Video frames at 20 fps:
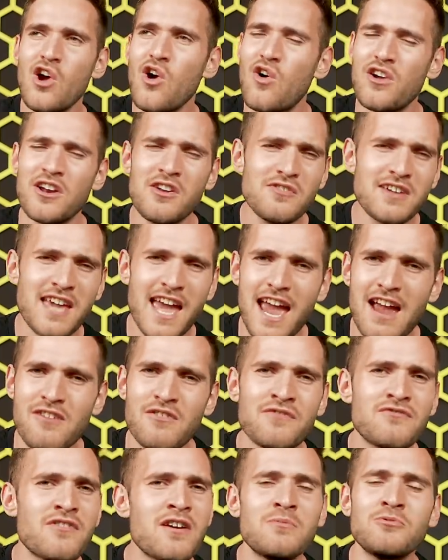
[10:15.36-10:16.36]
Or I don't
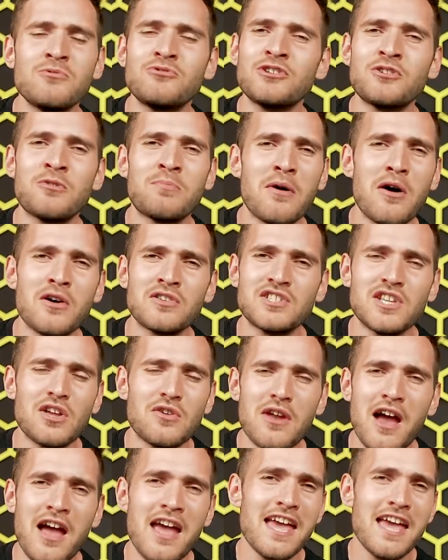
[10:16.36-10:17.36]
care if Real Madrid or
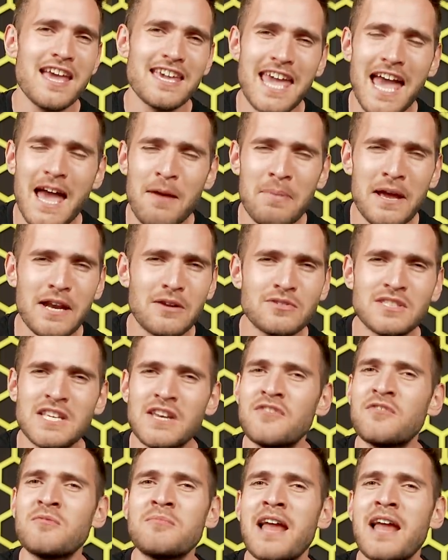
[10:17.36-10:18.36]
Barcelona get a
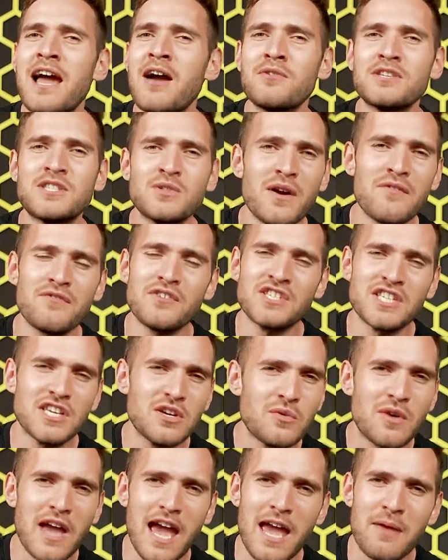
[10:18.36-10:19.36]
penalty from now until every
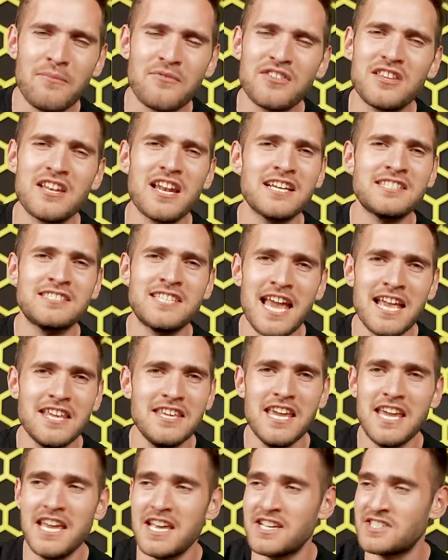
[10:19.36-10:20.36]
single game for the next
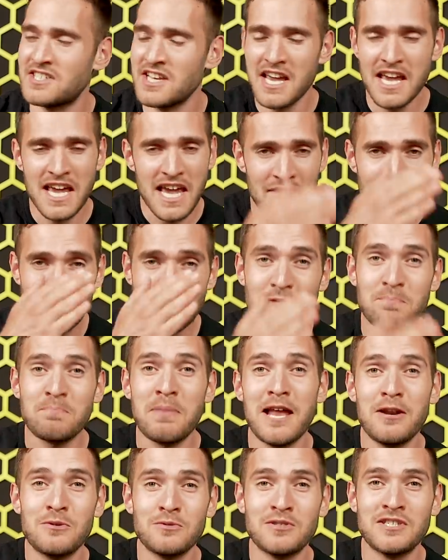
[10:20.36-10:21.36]
10 years. If it's a
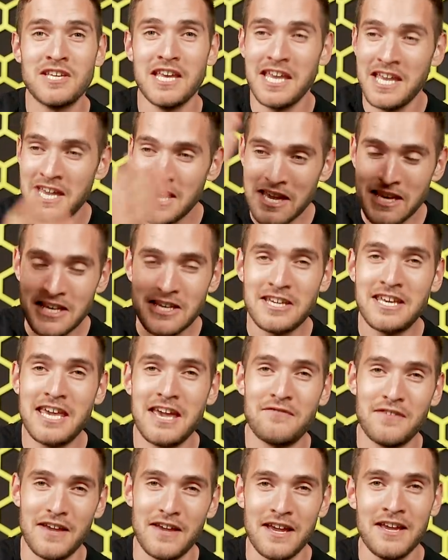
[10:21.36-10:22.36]
penalty, you
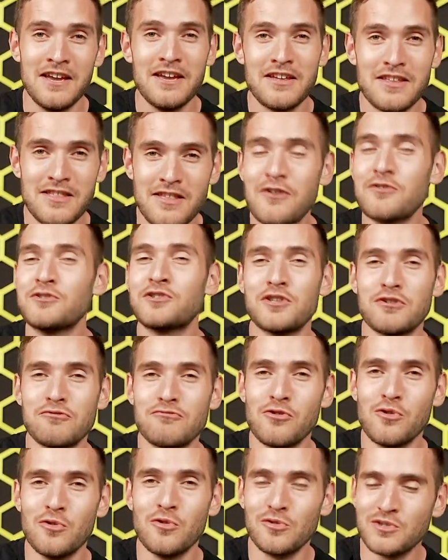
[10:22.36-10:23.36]
give it. Those are the
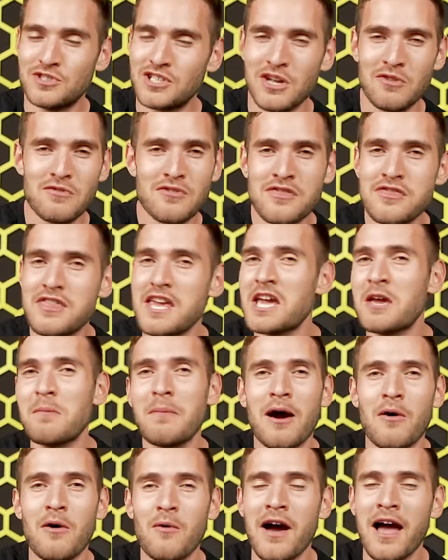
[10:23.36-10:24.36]
rules. You don't think
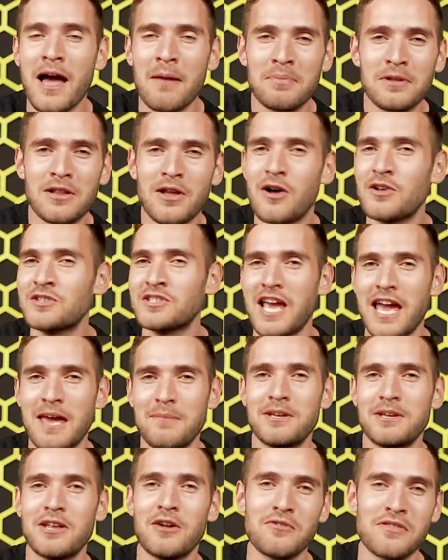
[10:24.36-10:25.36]
about what happened last
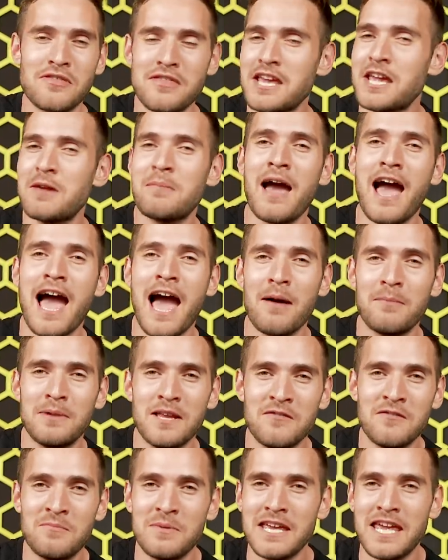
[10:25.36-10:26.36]
game. You don't think about how
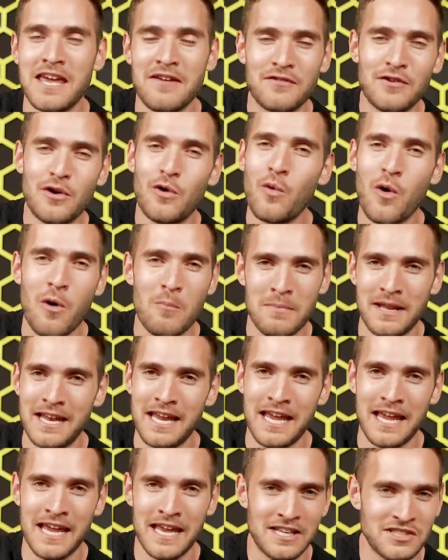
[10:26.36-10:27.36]
many have been given or what
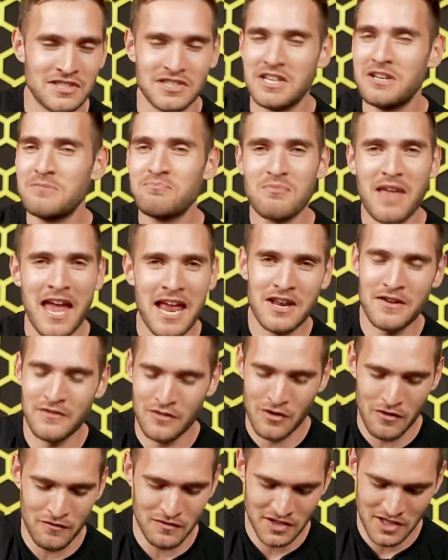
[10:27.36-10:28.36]
minute it is. End
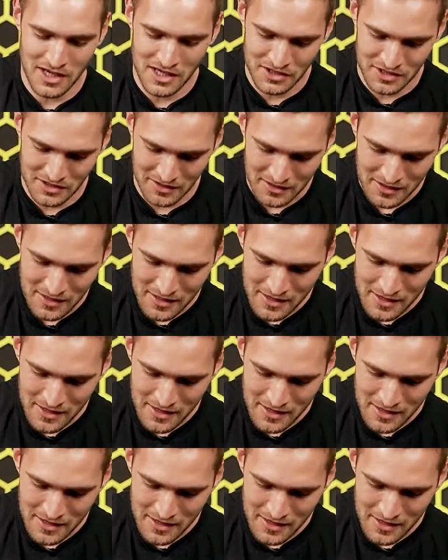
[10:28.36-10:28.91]
of conversation.